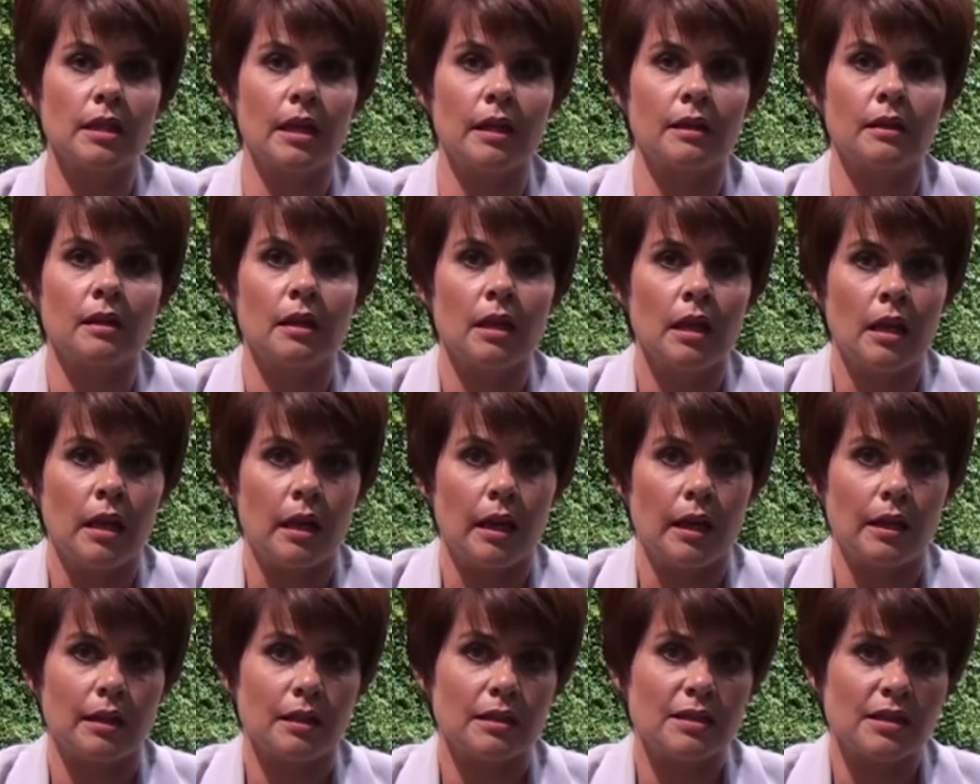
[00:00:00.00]

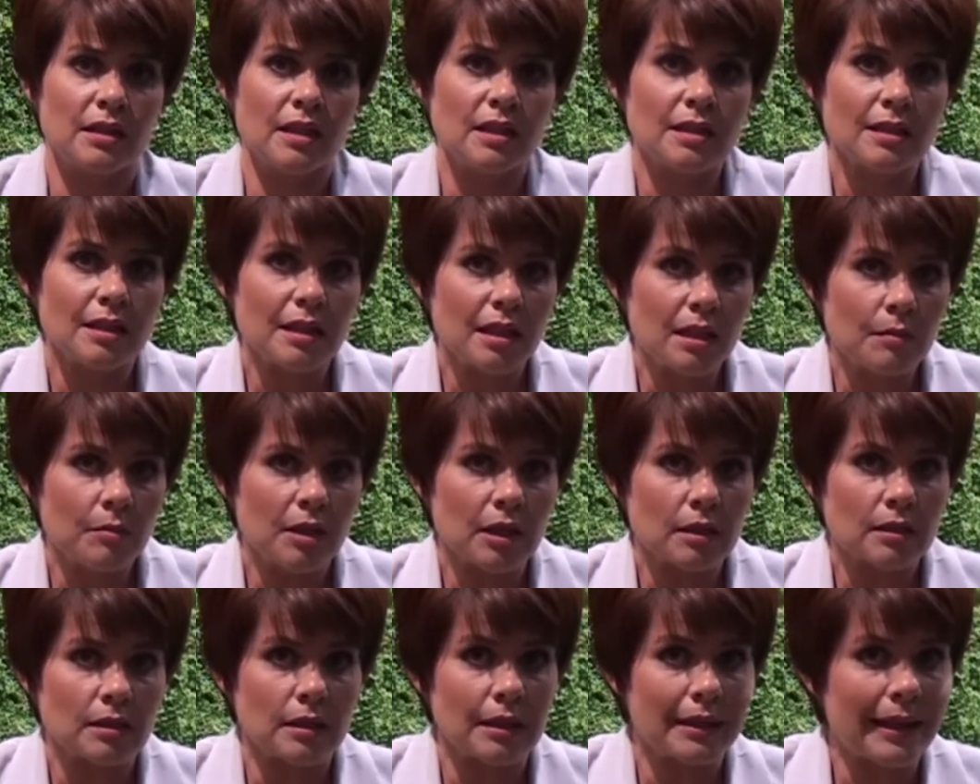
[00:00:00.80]
and it's these
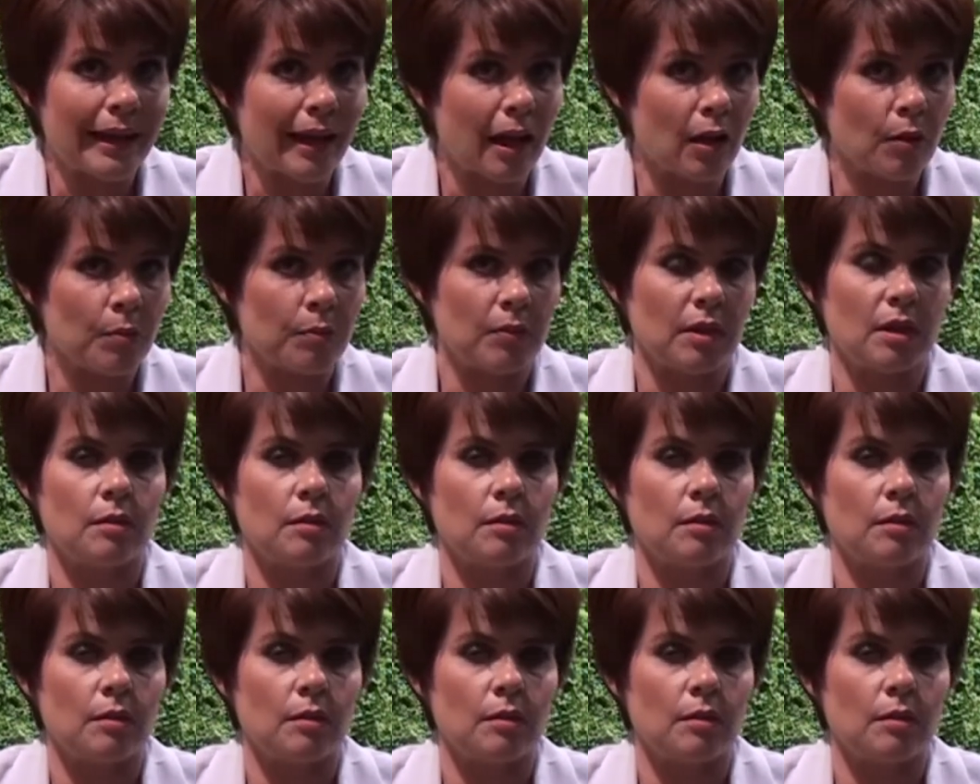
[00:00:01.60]
eBucks that help